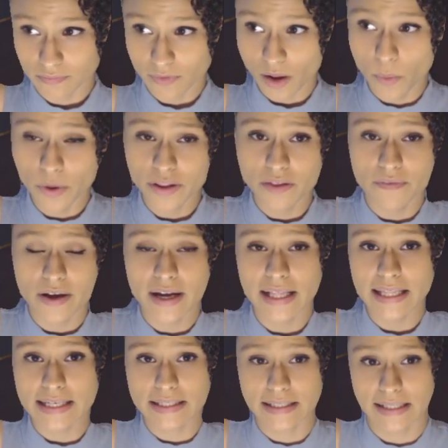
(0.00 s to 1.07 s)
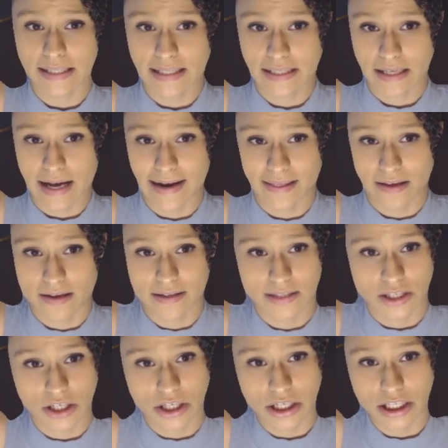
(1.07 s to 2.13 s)
Well, at least Kytheon's a
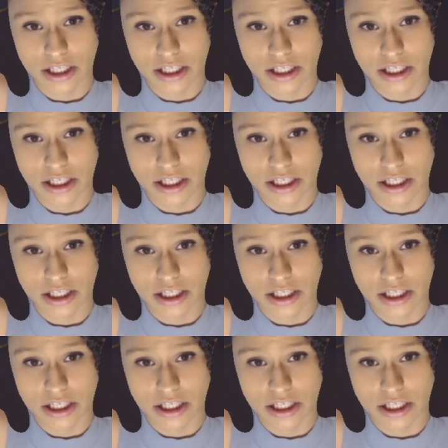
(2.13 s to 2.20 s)
good